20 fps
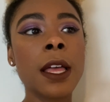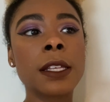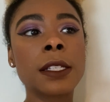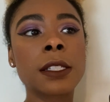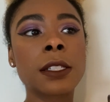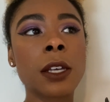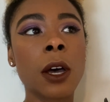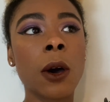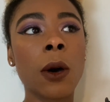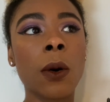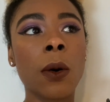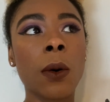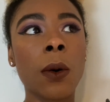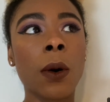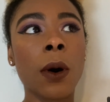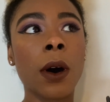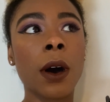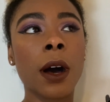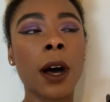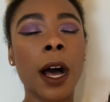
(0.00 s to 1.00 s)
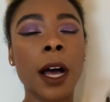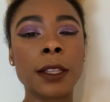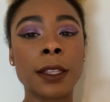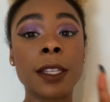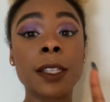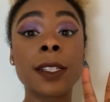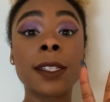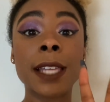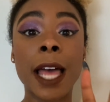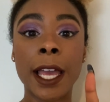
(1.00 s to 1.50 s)
So
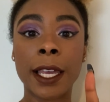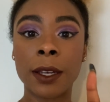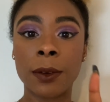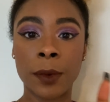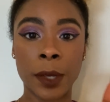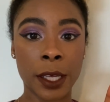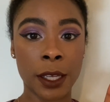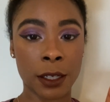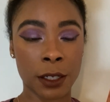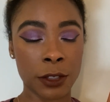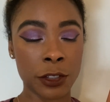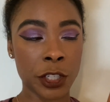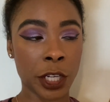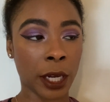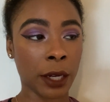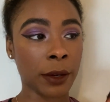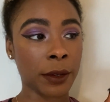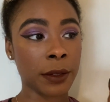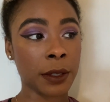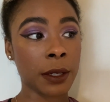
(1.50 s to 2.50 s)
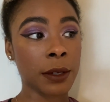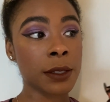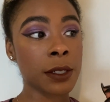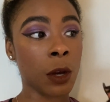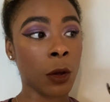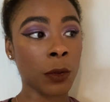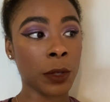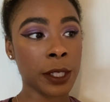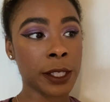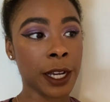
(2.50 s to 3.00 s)
the second weekend in January, that was the
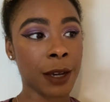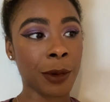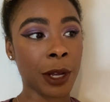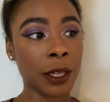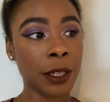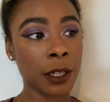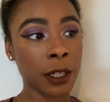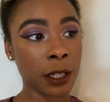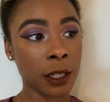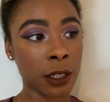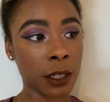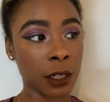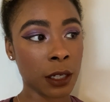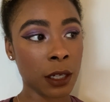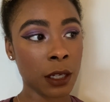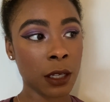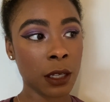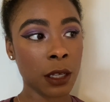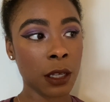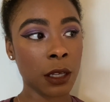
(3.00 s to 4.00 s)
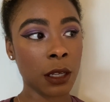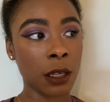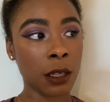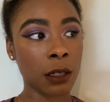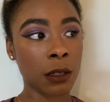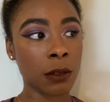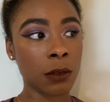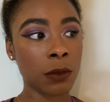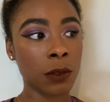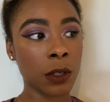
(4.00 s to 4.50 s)
only time I didn't
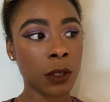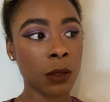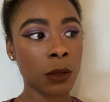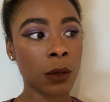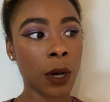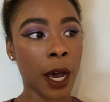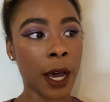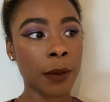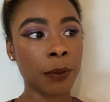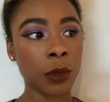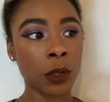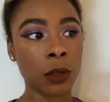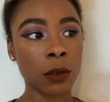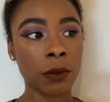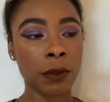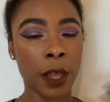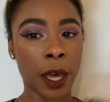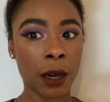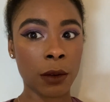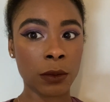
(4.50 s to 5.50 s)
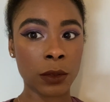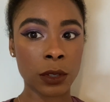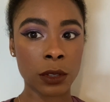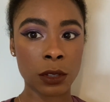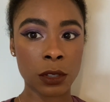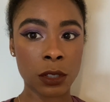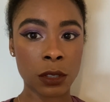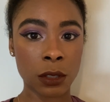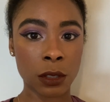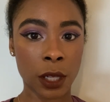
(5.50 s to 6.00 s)
interview. I moved that
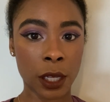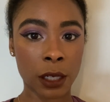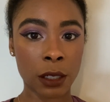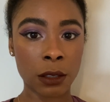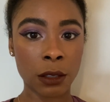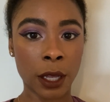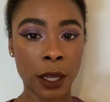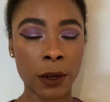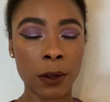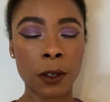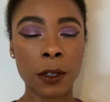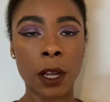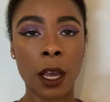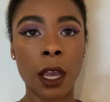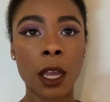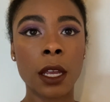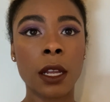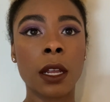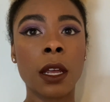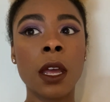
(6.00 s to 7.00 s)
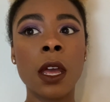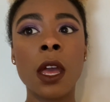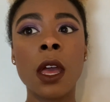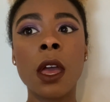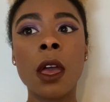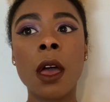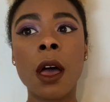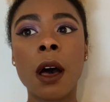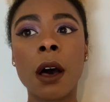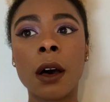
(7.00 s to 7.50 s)
one to like a later date.
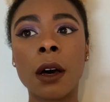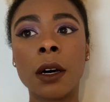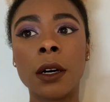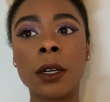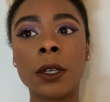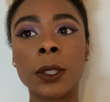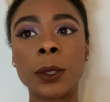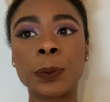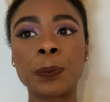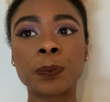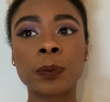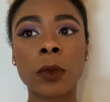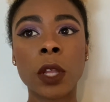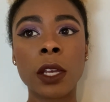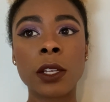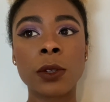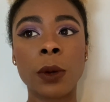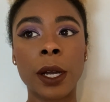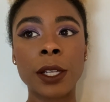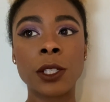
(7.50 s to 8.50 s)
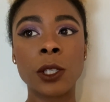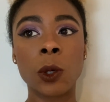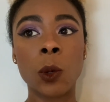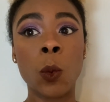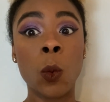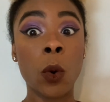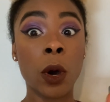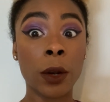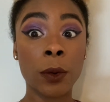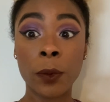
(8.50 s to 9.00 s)
Um, so I took
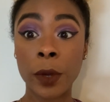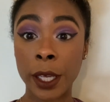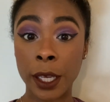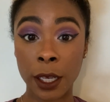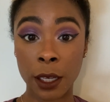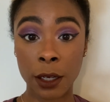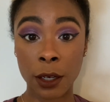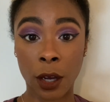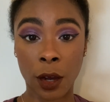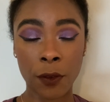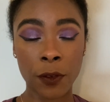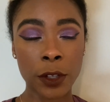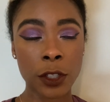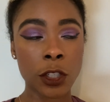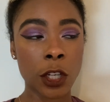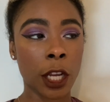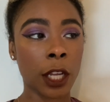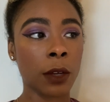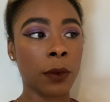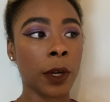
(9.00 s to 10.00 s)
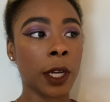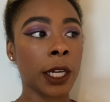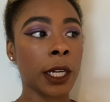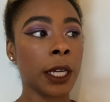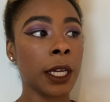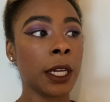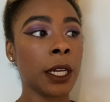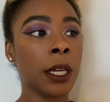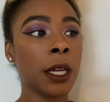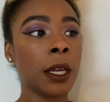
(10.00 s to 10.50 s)
one weekend off in
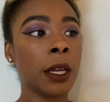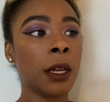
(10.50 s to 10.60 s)
January.